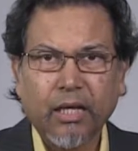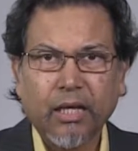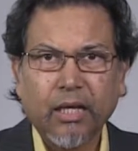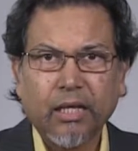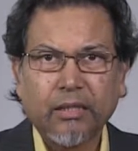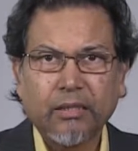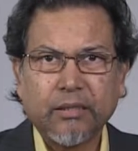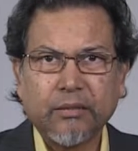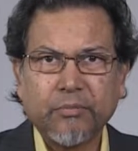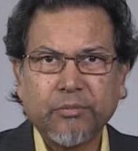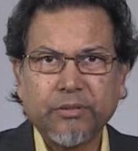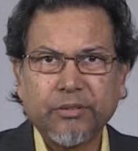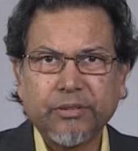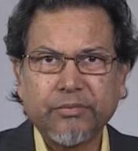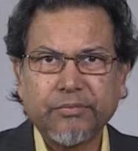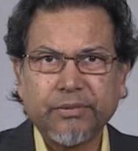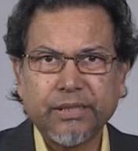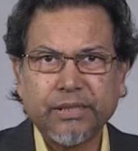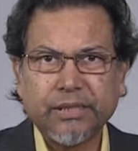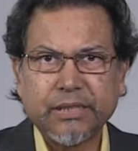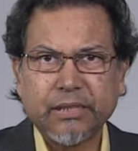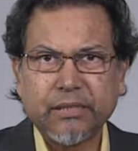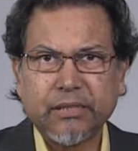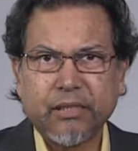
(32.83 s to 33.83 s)
The
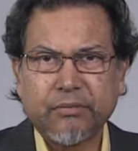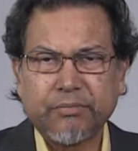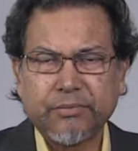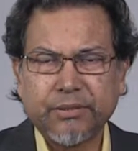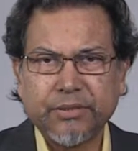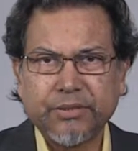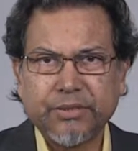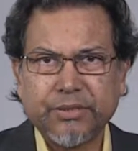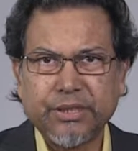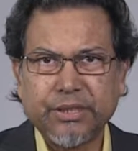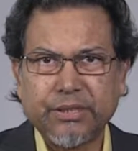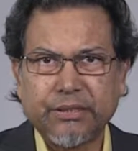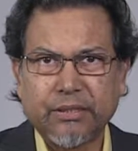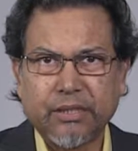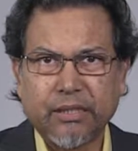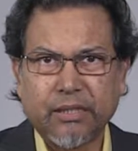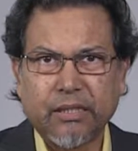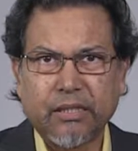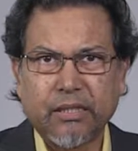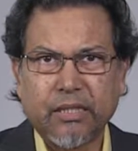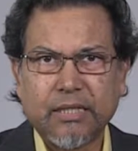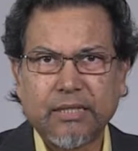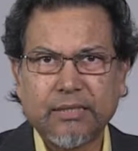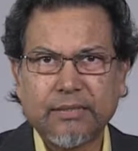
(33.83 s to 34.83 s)
motivation of using
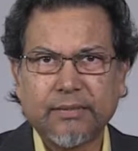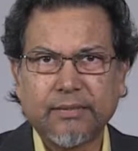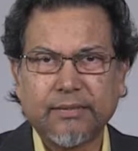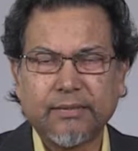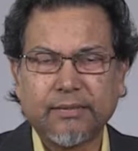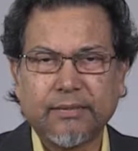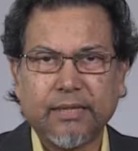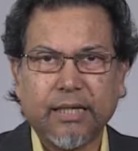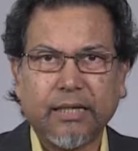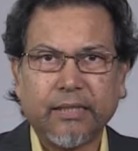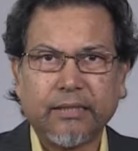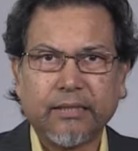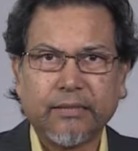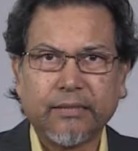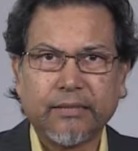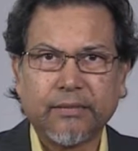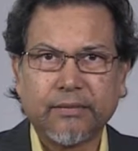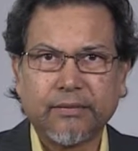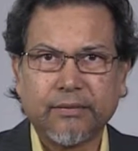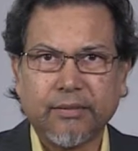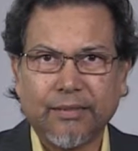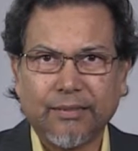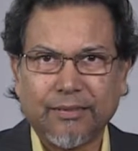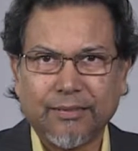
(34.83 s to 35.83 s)
terahertz is that it is
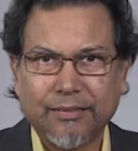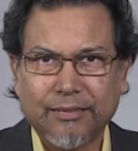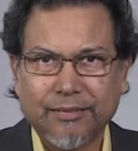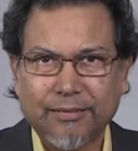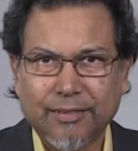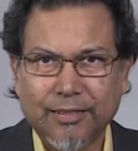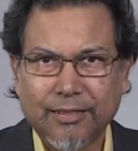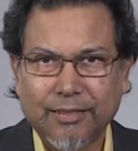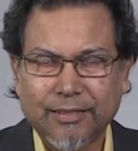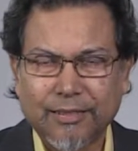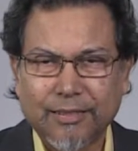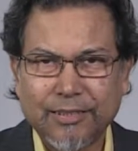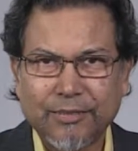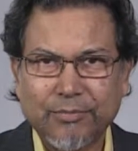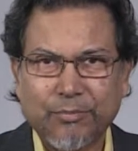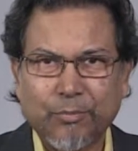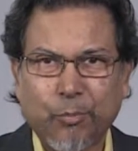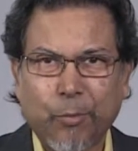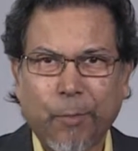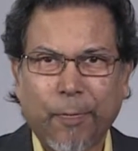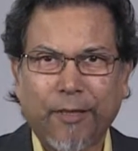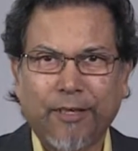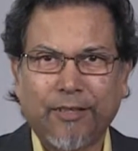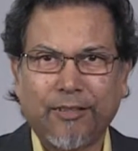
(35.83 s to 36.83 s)
non-destructive,
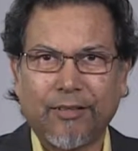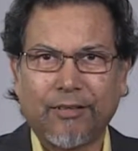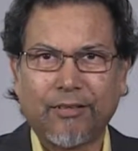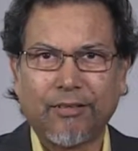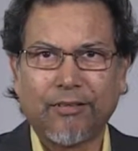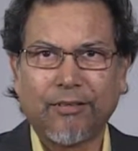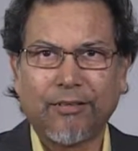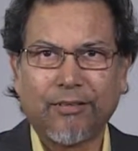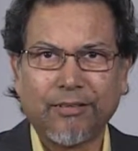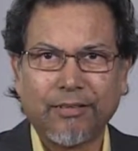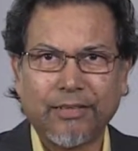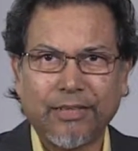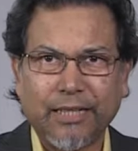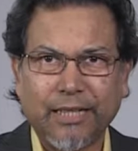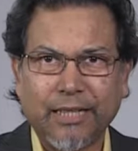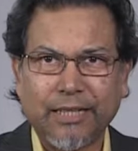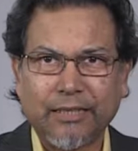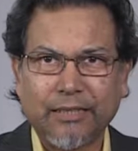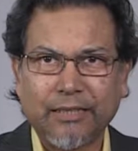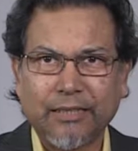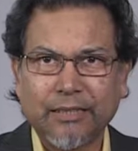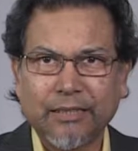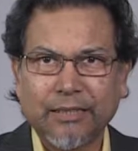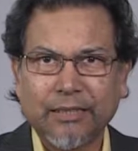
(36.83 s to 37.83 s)
non-contact,
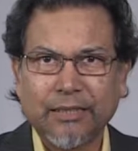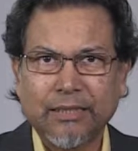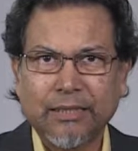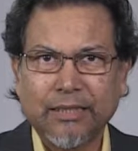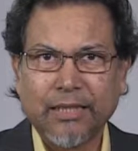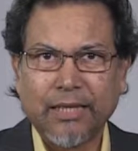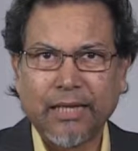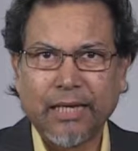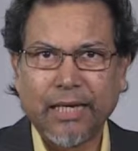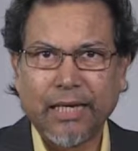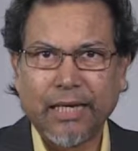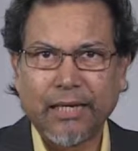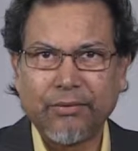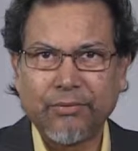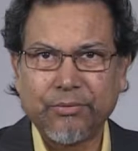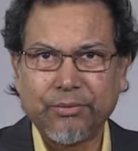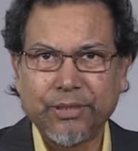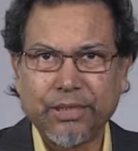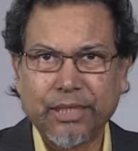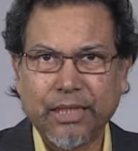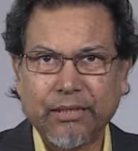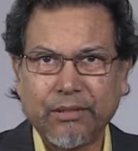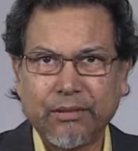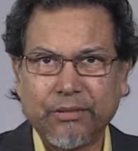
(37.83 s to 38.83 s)
and we
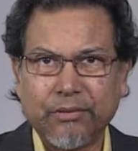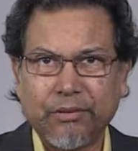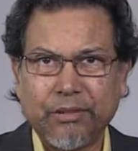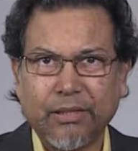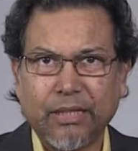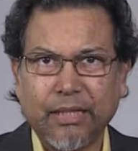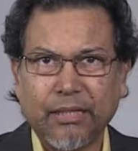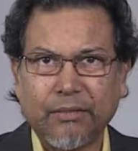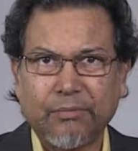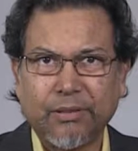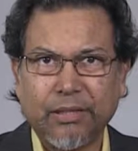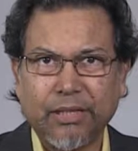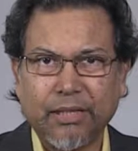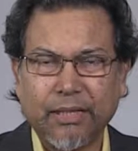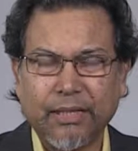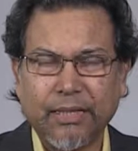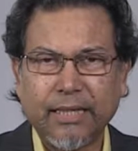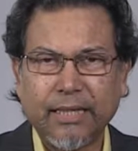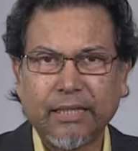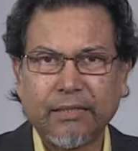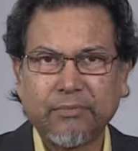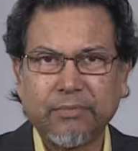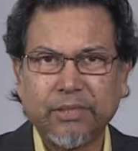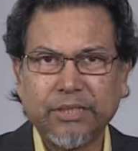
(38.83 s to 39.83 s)
can do layer by layer
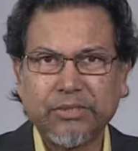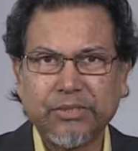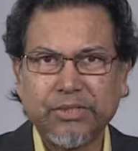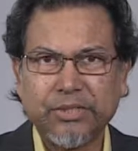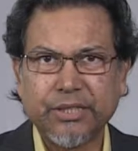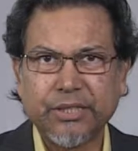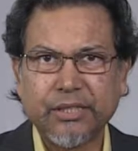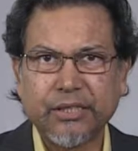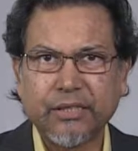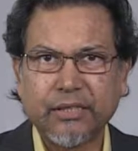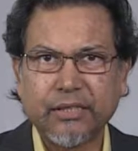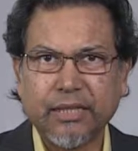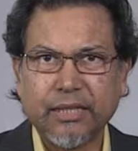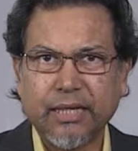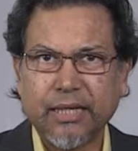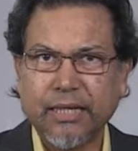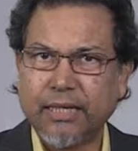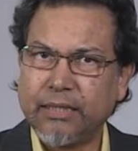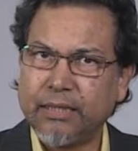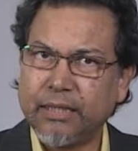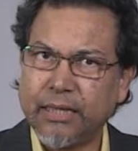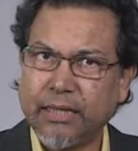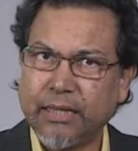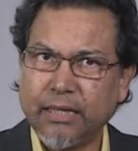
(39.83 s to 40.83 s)
imaging
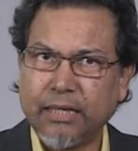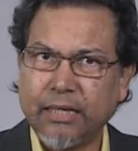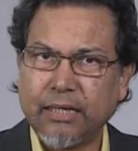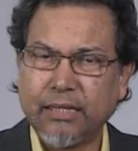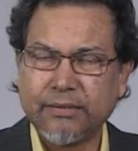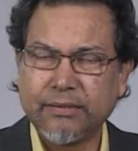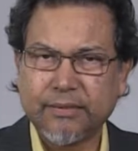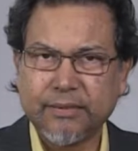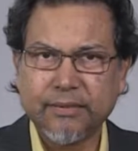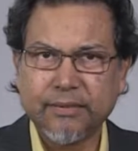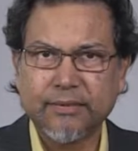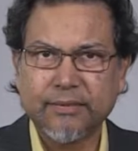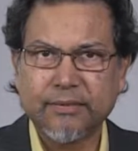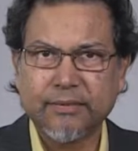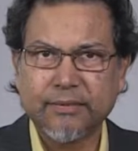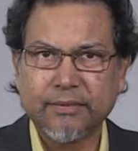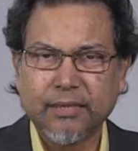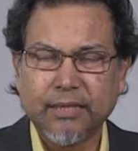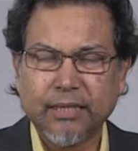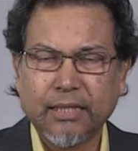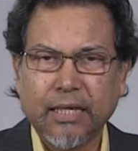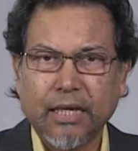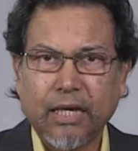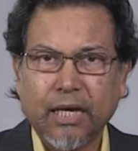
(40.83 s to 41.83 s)
and analysis.
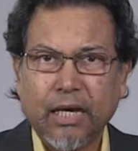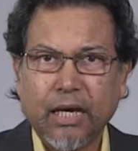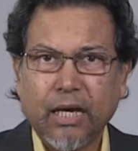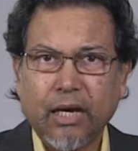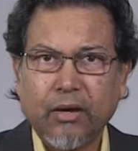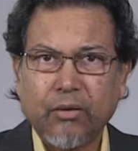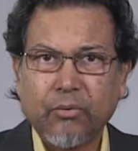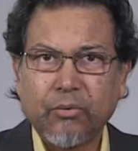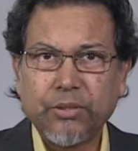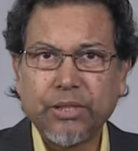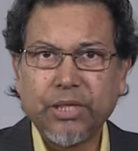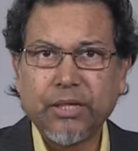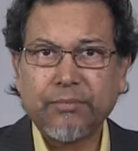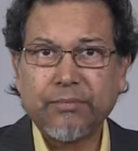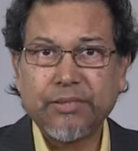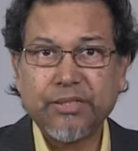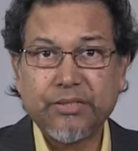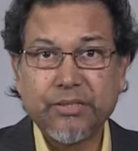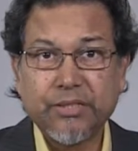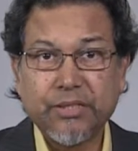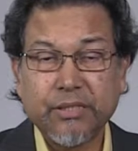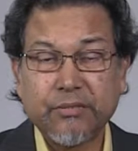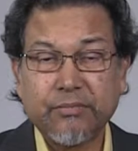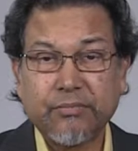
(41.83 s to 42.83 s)
We have
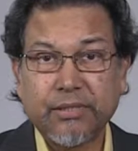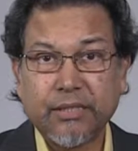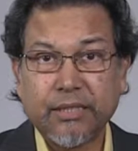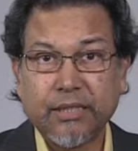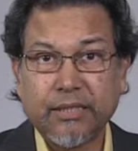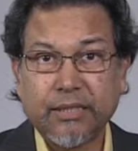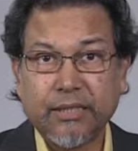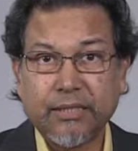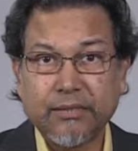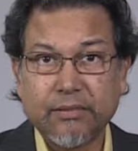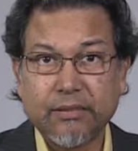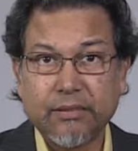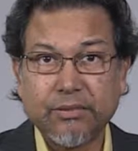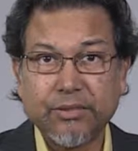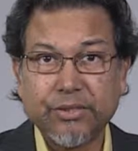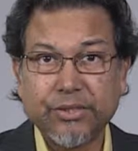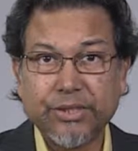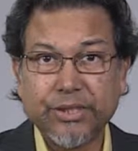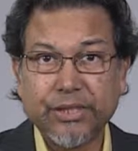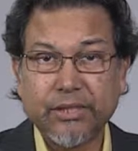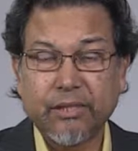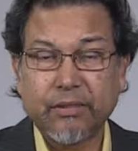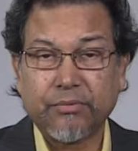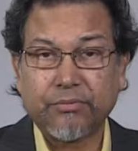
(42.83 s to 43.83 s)
achieved a
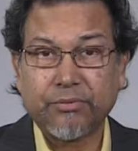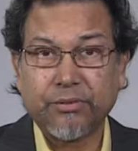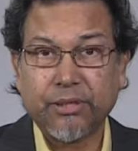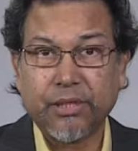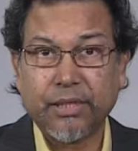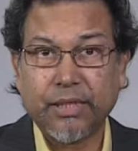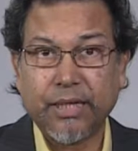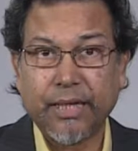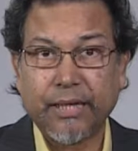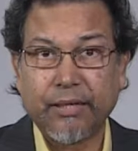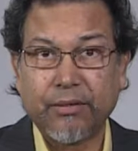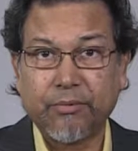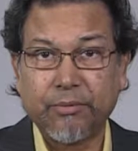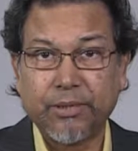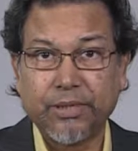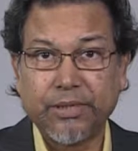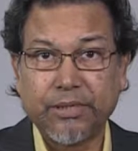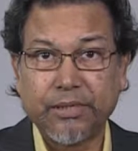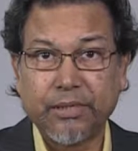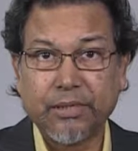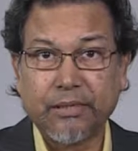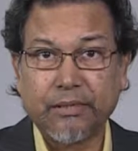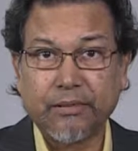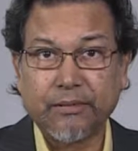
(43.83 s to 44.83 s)
resolution of 1
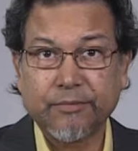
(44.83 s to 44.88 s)
nanometer,